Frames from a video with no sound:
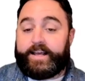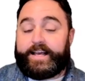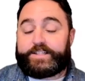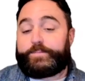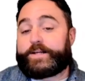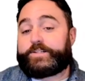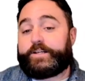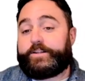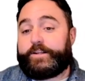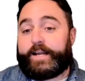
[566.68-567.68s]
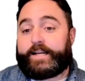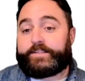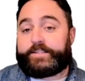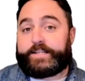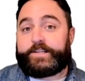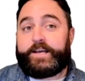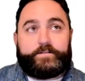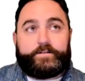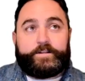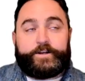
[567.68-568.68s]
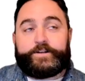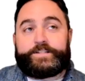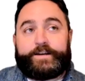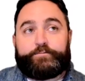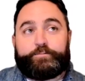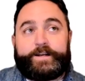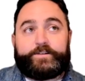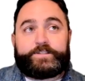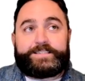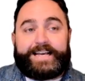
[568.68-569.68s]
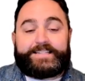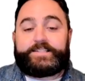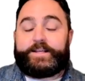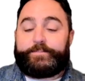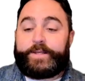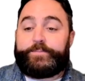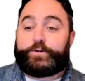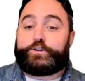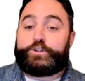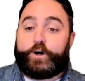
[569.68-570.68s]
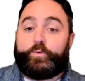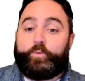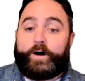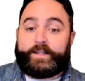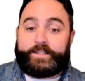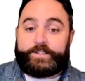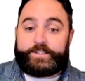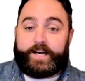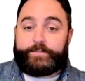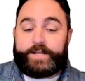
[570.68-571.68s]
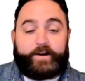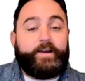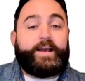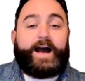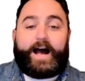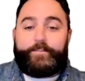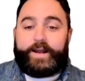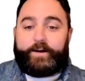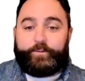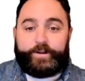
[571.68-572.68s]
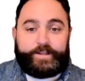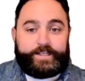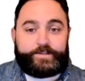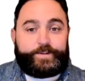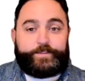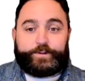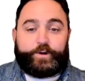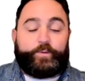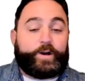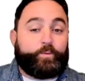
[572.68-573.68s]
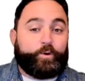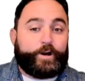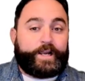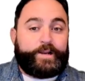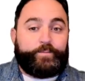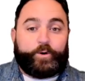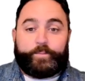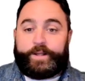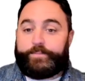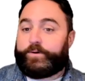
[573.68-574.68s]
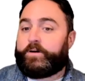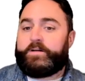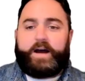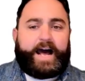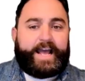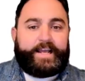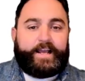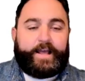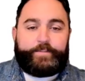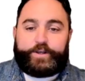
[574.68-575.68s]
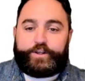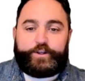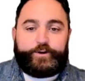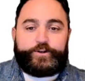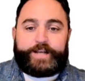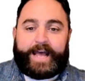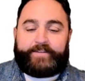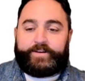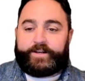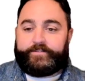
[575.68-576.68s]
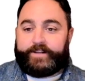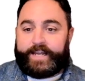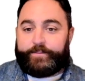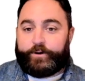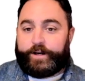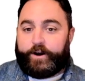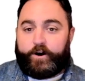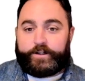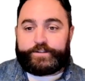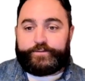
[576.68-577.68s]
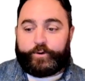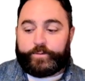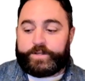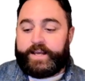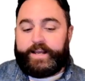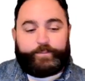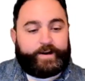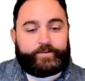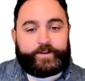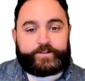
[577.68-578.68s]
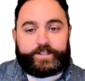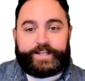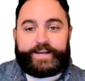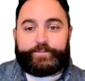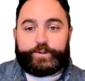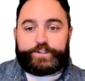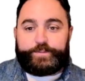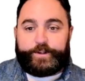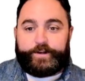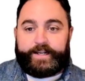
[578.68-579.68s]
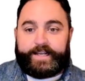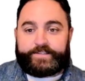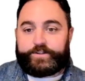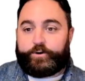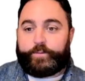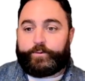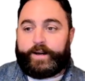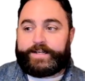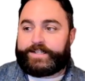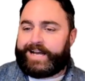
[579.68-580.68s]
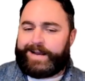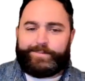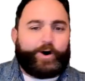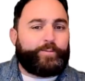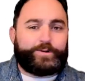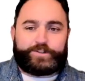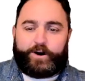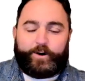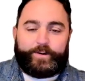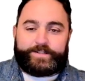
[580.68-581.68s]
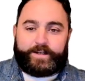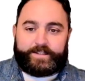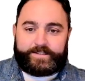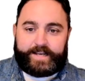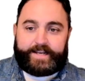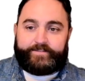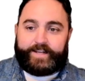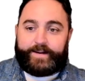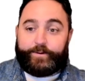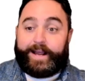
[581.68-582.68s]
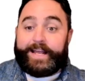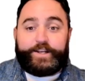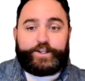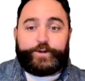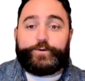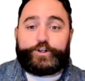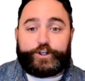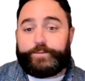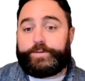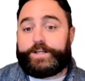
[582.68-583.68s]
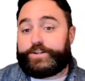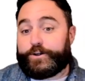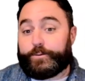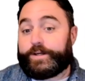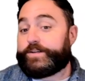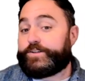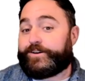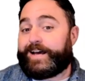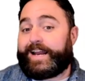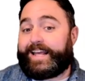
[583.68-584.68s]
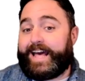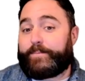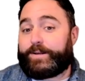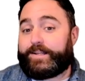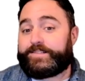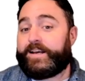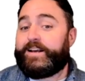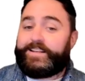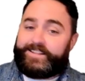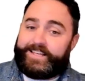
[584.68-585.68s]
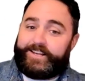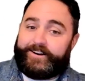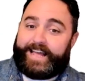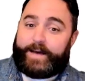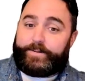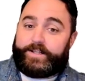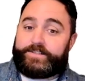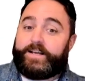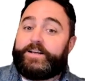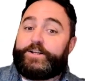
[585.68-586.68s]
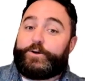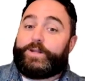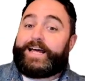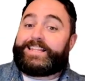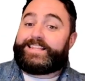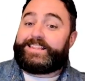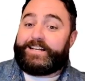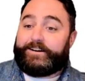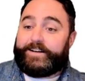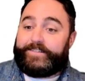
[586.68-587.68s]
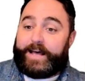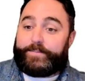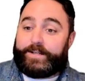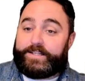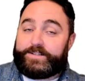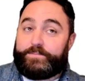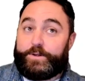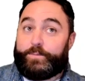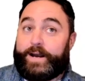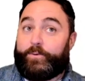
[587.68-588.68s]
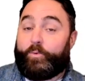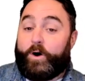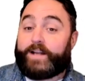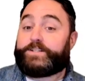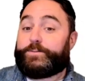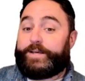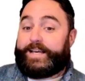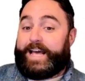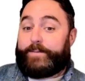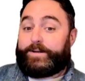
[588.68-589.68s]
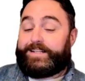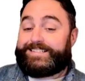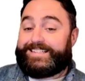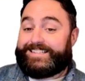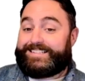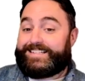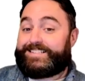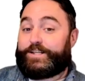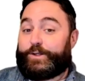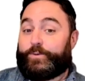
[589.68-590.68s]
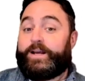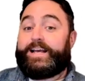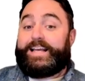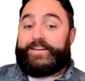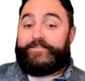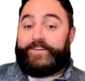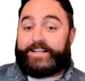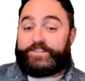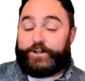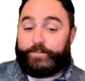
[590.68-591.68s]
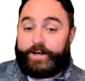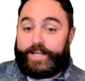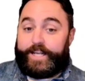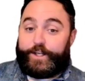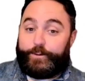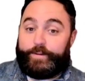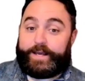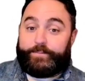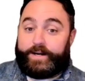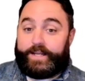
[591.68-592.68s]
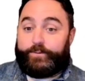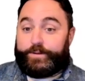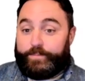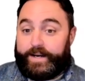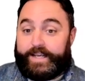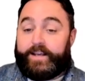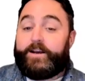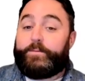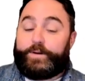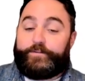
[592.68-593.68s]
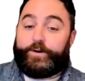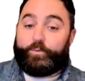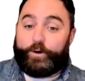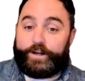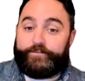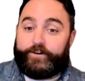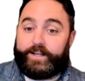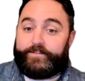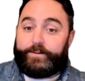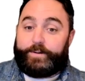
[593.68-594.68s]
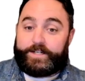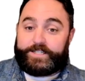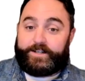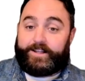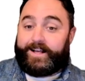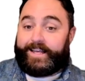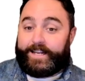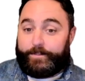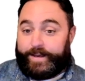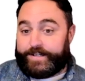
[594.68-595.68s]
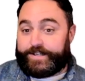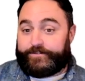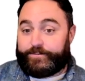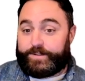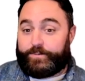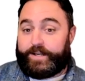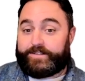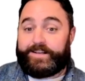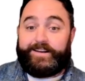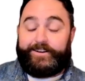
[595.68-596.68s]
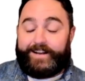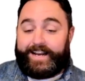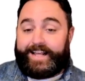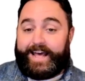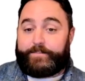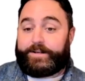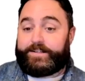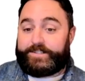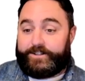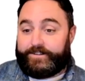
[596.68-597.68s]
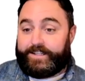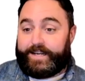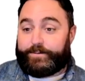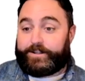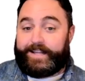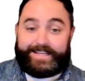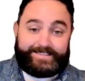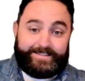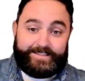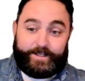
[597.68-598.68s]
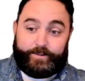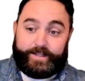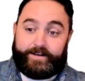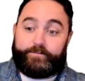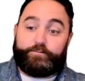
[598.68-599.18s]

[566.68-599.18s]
Especially in the United States, there is a real sense that people don't want these jobs. Now, I'm not one of these people don't want to work anymore people. I am a huge advocate of labor in all its forms. Whenever there's a labor dispute against the corporation, I'm almost always on the side of labor. And you should be too, because you're not a capitalist. You think you're a capitalist. You like the theory of capitalism. You might want to be a capitalist in the sense that you invest your money and you make money with money. But if you're working for a living, punching a clock, getting a paycheck from someone else, you're not a capitalist. You're in the labor class. Deal with it.